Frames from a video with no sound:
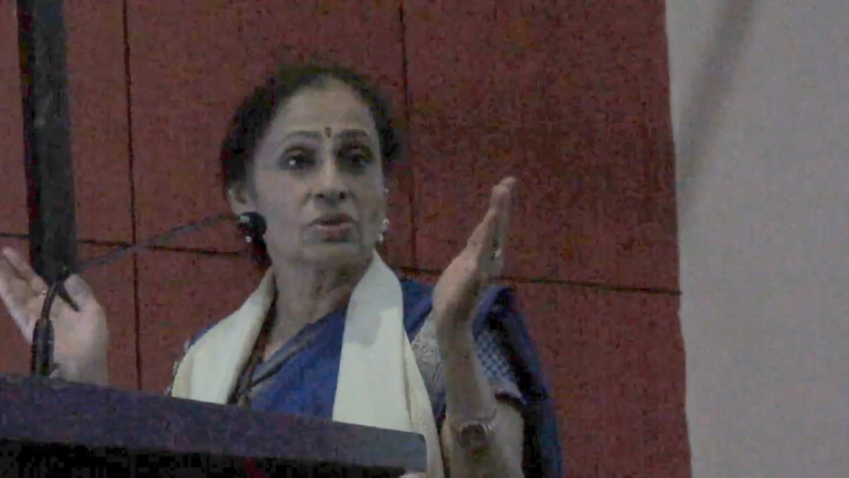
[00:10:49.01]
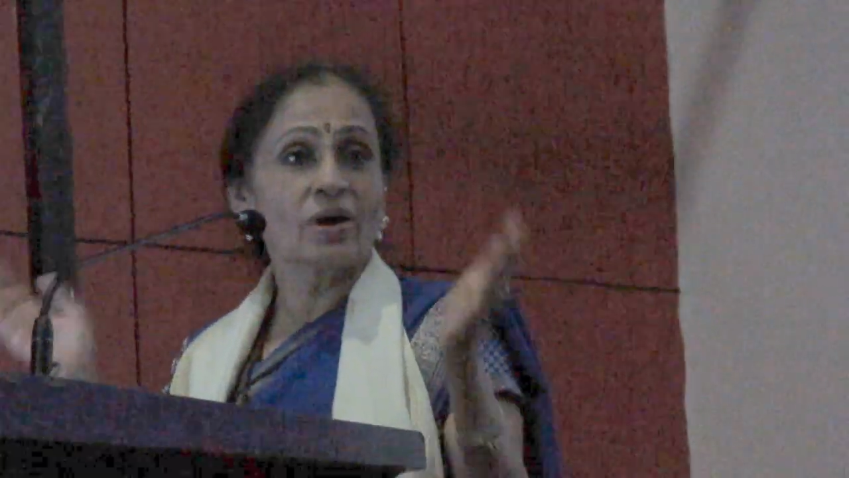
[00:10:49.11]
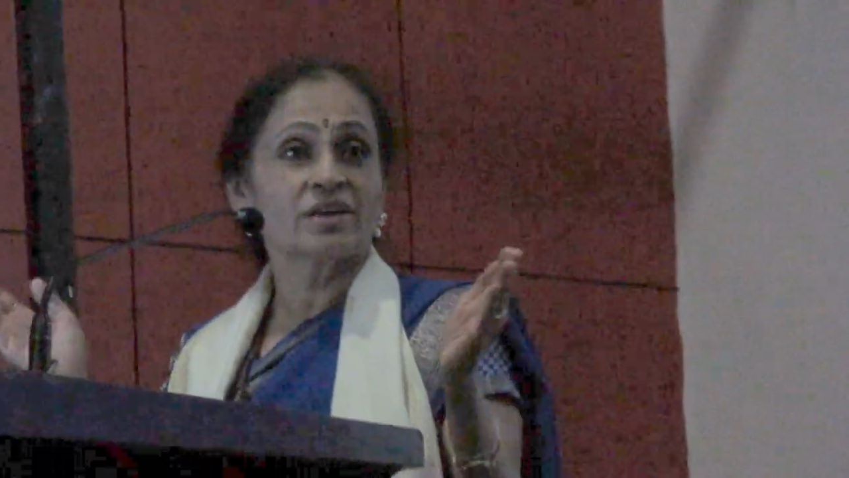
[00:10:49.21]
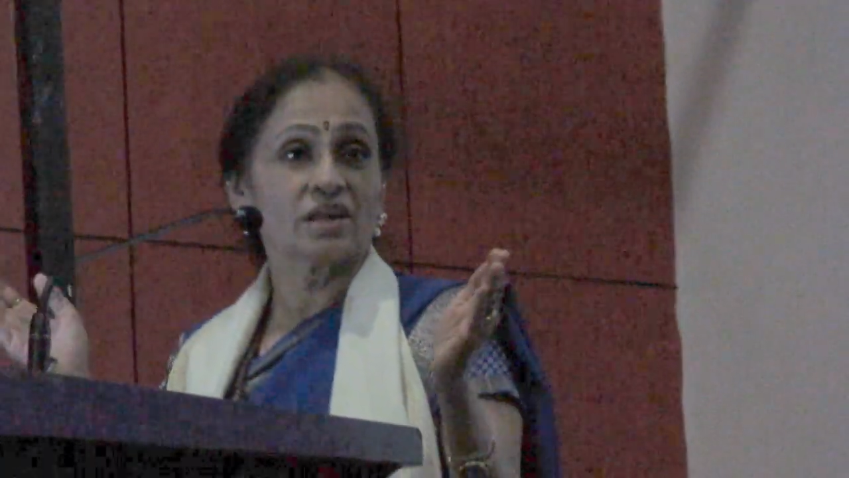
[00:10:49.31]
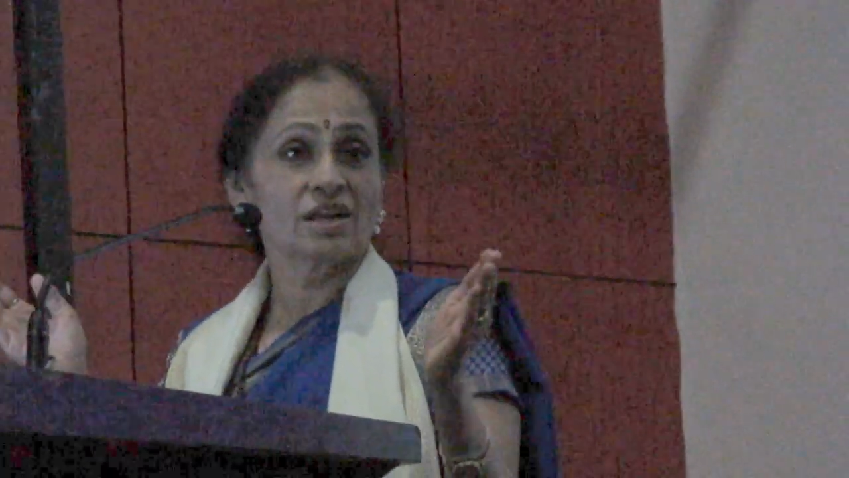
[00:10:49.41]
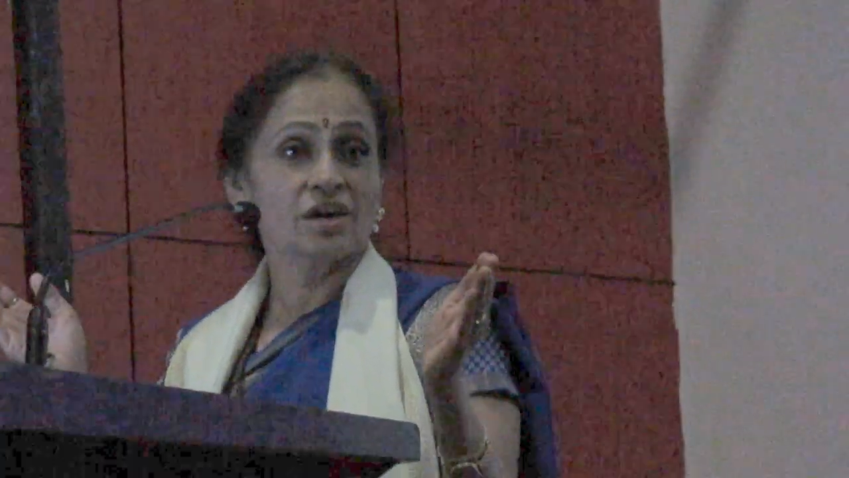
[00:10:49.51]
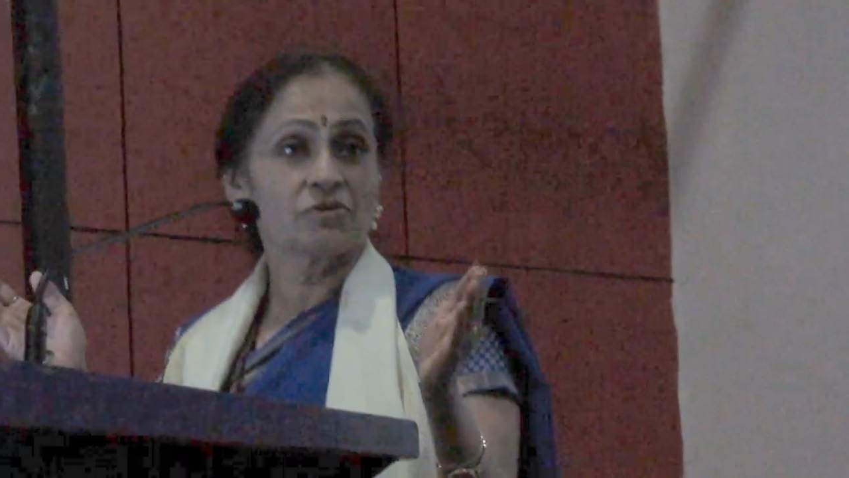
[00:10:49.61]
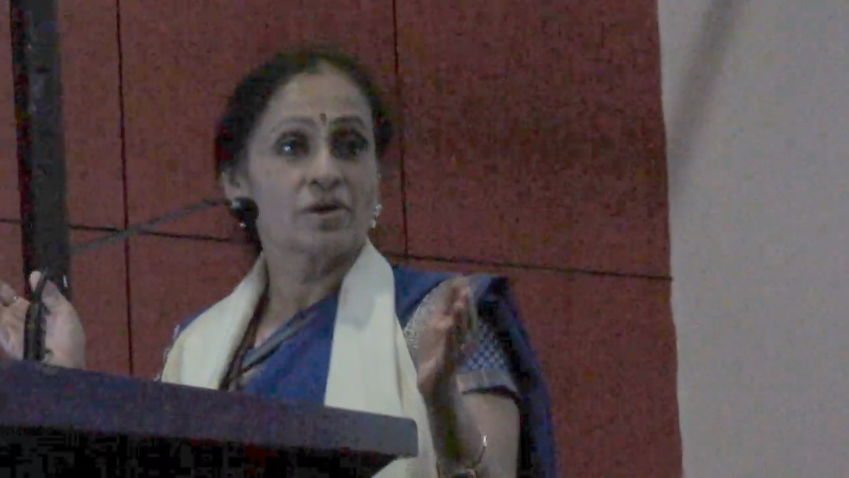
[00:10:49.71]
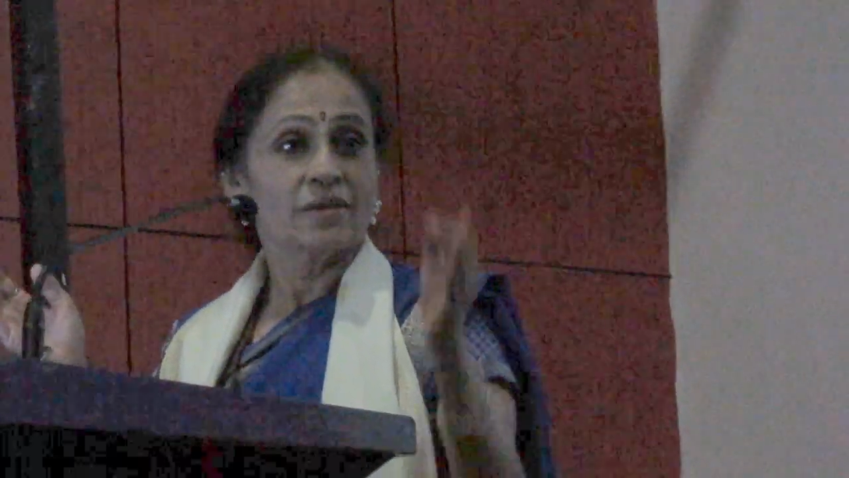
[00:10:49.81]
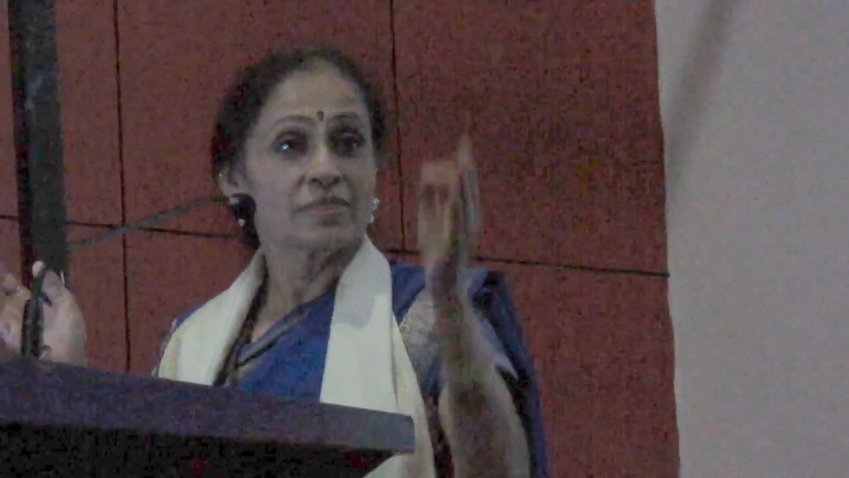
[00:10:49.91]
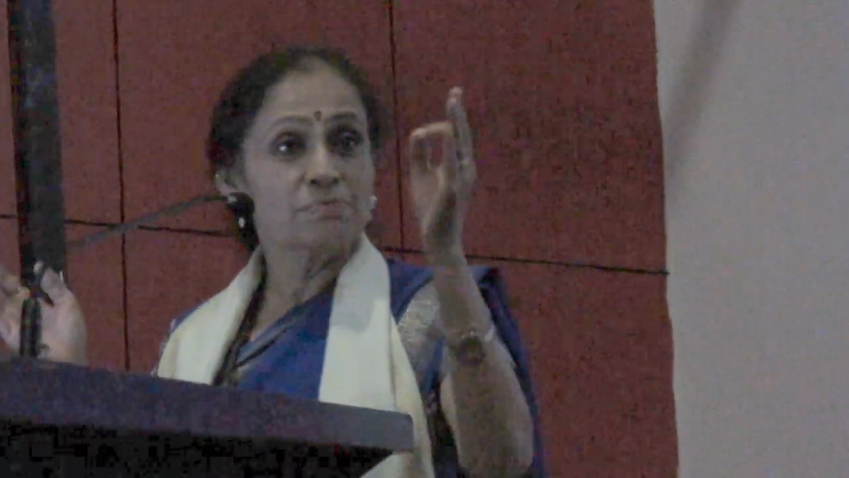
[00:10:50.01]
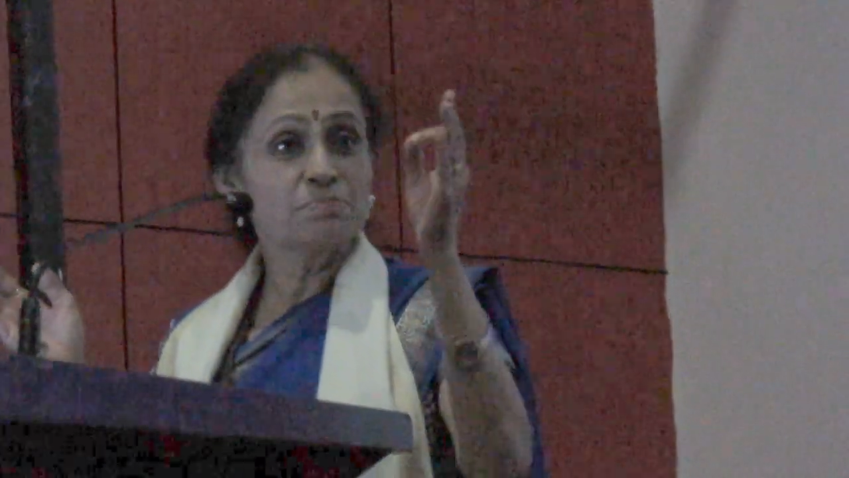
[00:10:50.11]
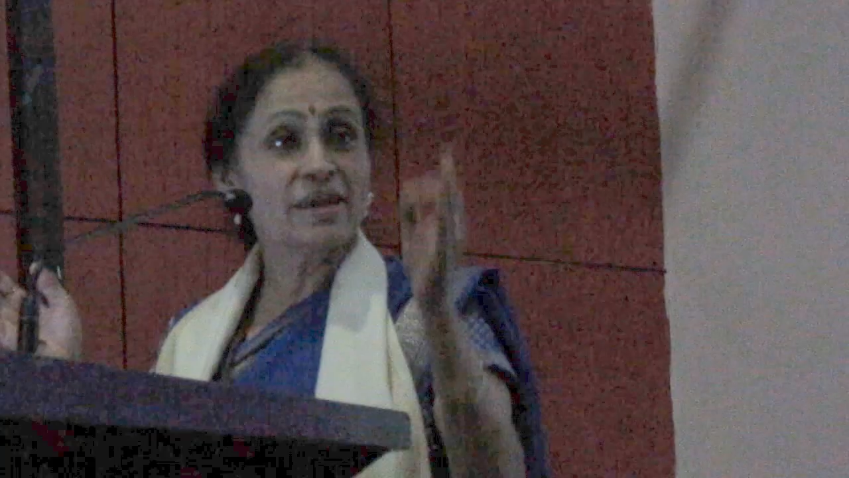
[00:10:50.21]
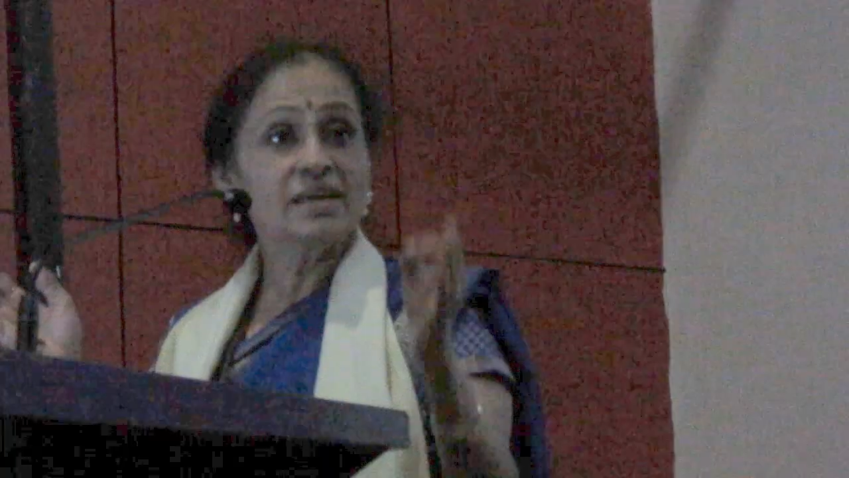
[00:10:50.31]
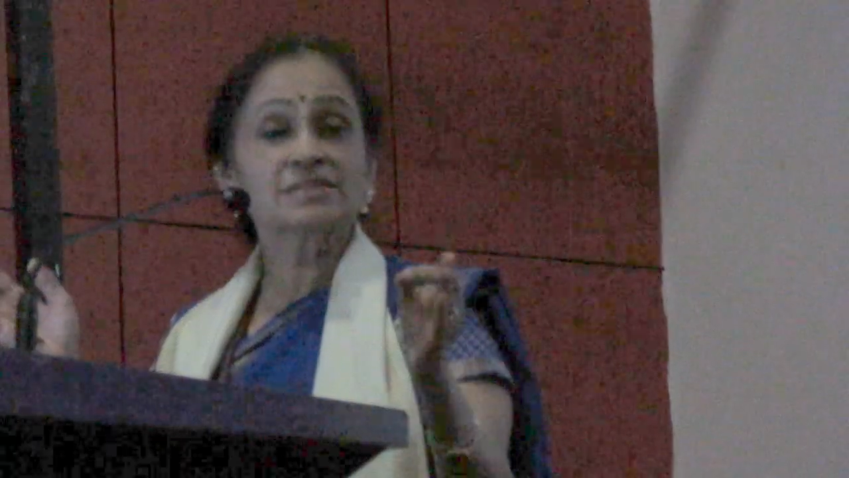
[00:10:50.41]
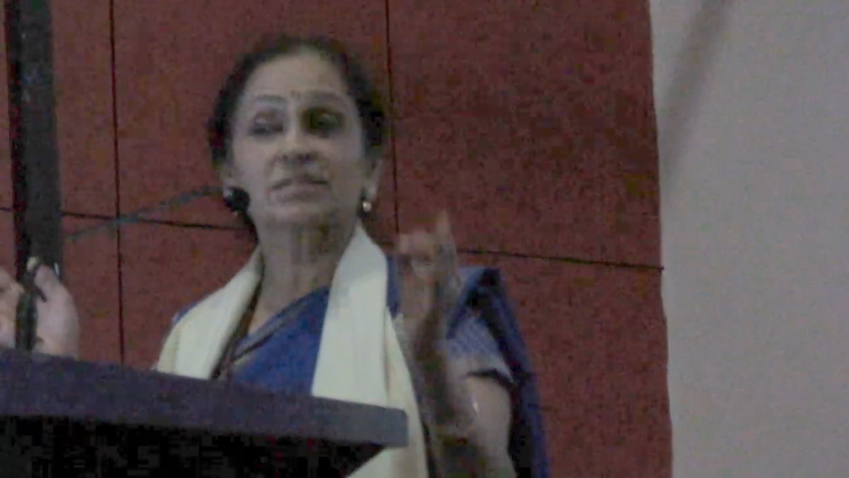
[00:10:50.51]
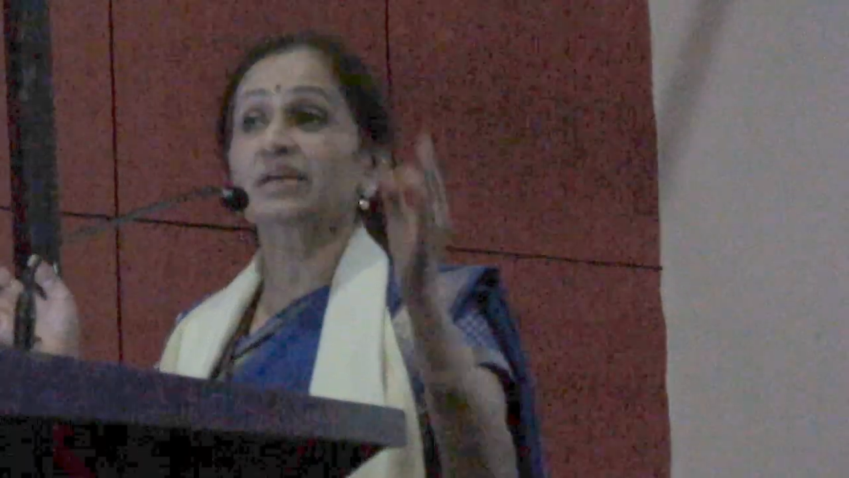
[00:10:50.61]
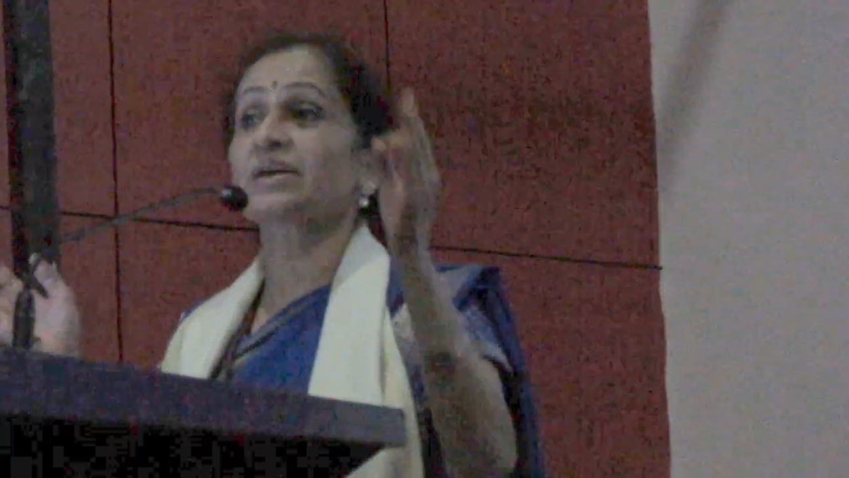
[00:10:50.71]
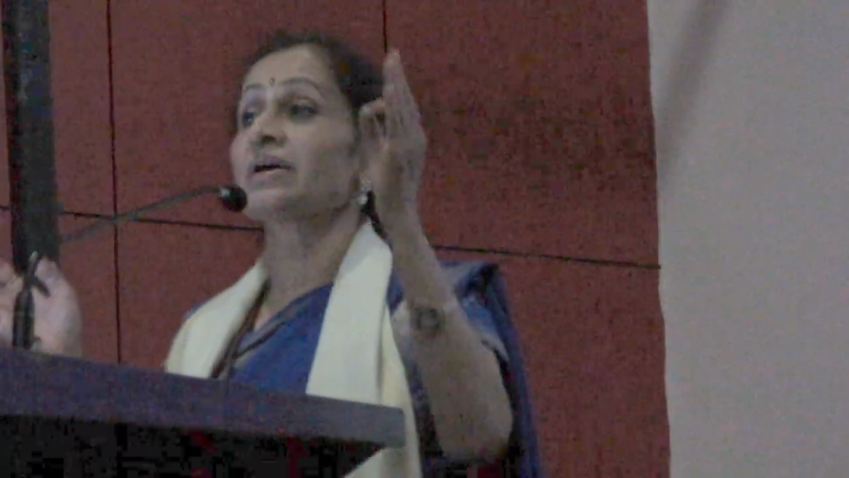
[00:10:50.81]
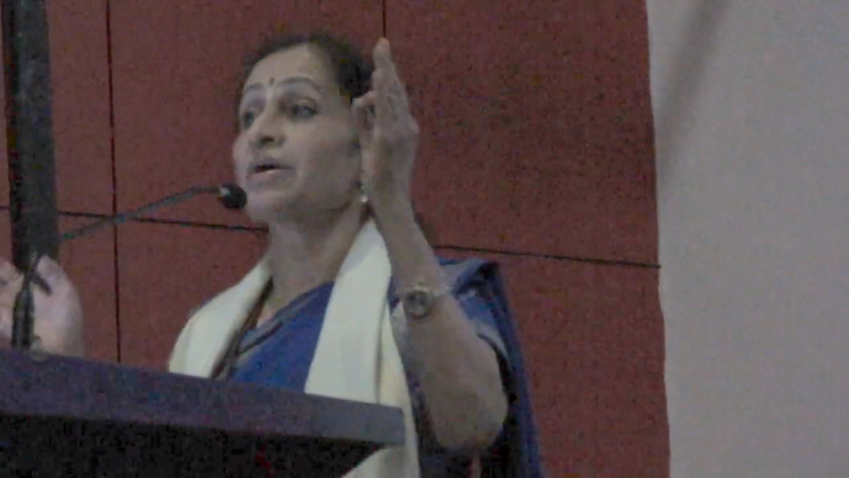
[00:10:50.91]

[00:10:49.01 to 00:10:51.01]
not enough. The basic